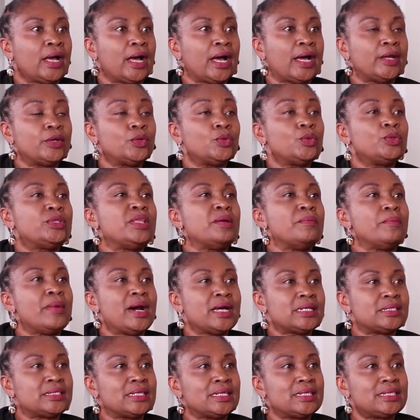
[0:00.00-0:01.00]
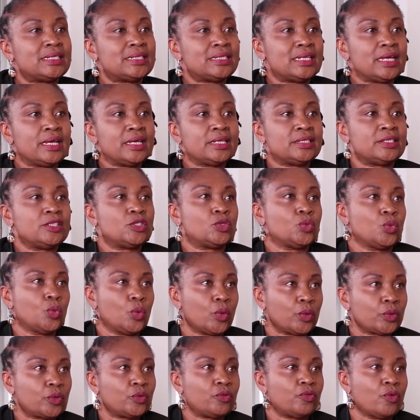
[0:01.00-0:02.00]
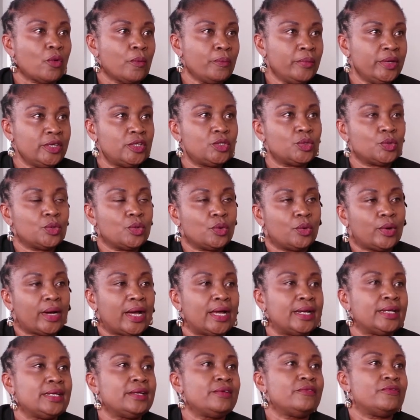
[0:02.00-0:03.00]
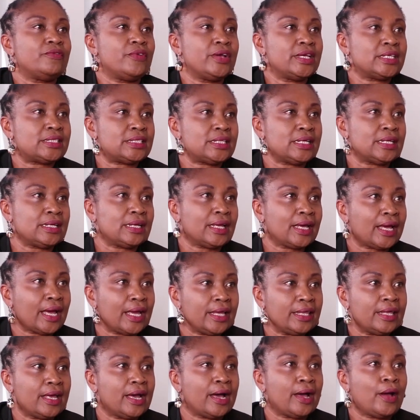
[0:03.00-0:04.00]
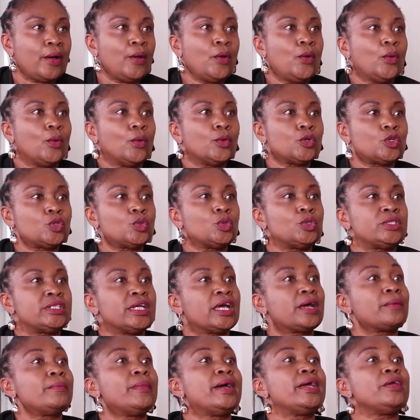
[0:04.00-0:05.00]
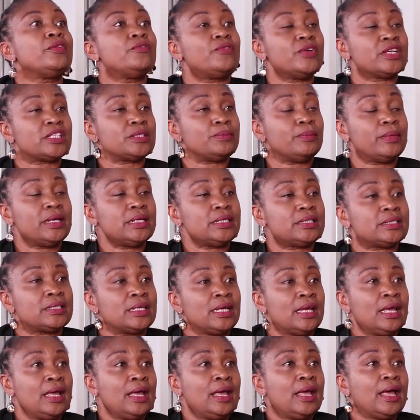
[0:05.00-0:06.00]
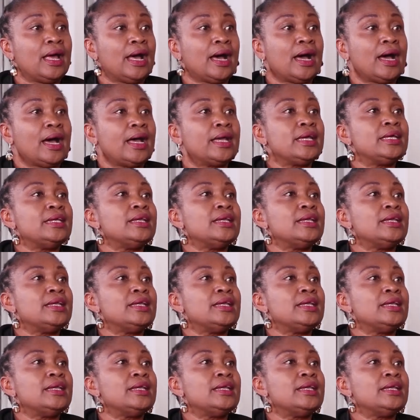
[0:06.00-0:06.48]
uh, do the maths and say, is it worth for me to go and invest in Kenya or to take my investments uh,